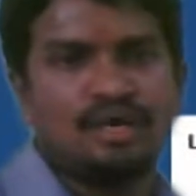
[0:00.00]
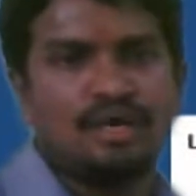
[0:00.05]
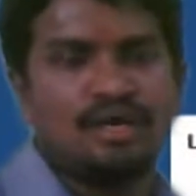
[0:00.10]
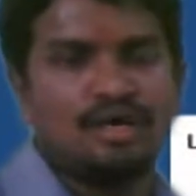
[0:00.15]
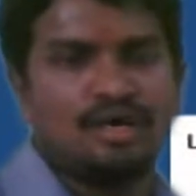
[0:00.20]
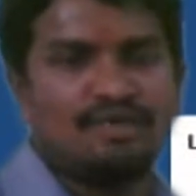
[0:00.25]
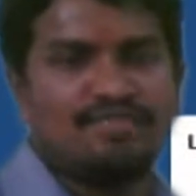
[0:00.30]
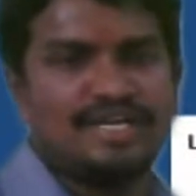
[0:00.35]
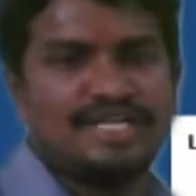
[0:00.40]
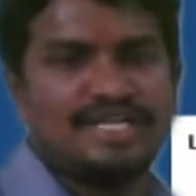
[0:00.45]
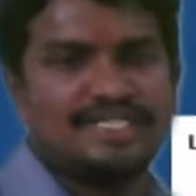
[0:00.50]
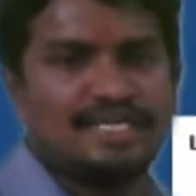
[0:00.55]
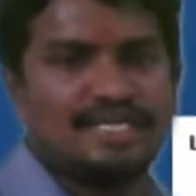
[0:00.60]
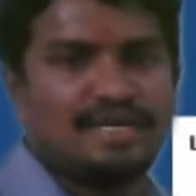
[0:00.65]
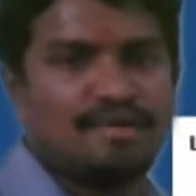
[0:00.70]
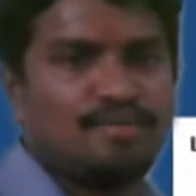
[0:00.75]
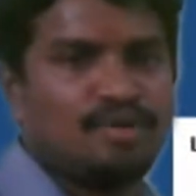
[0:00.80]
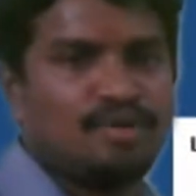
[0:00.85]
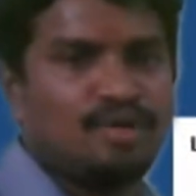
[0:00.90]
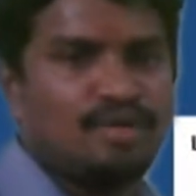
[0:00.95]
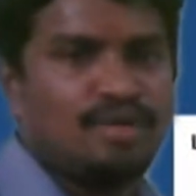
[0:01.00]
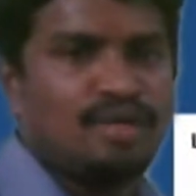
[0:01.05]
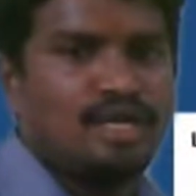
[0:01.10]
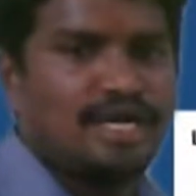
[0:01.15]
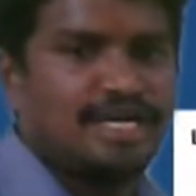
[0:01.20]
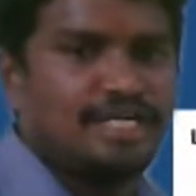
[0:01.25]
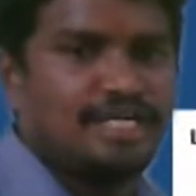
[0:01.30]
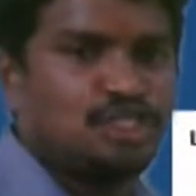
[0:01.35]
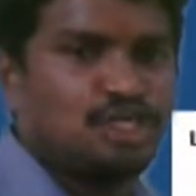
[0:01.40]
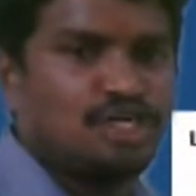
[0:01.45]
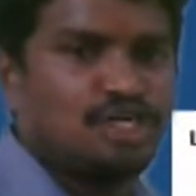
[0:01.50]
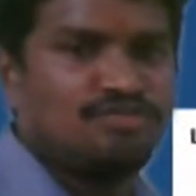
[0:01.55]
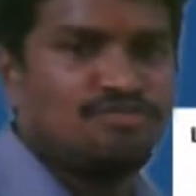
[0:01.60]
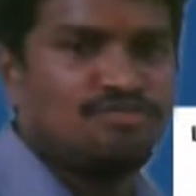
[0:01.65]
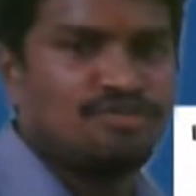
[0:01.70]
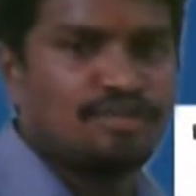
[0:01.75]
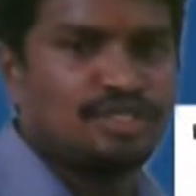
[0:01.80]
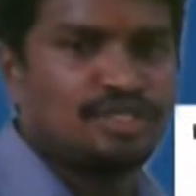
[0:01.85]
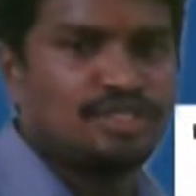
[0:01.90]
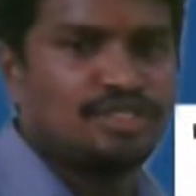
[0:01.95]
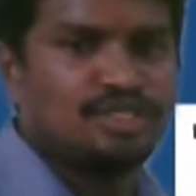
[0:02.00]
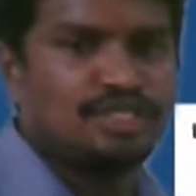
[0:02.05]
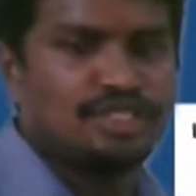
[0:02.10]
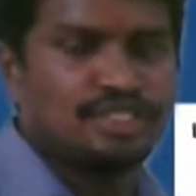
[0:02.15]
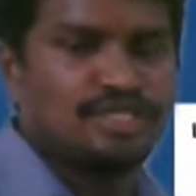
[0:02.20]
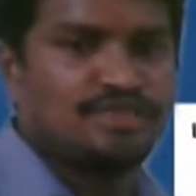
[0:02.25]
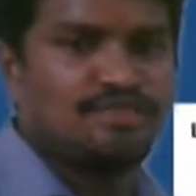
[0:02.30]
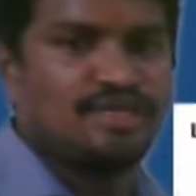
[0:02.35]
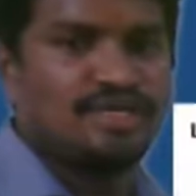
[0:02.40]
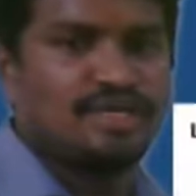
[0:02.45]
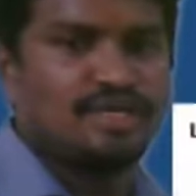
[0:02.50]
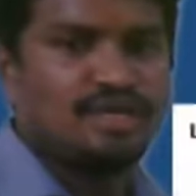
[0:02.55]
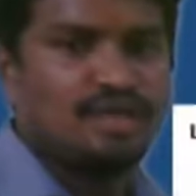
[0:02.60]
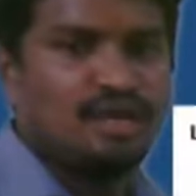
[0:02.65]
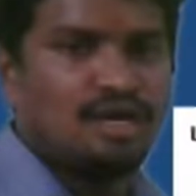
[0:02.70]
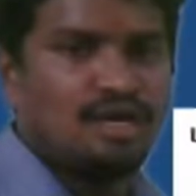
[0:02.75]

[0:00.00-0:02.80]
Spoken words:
For example, additional information is giving,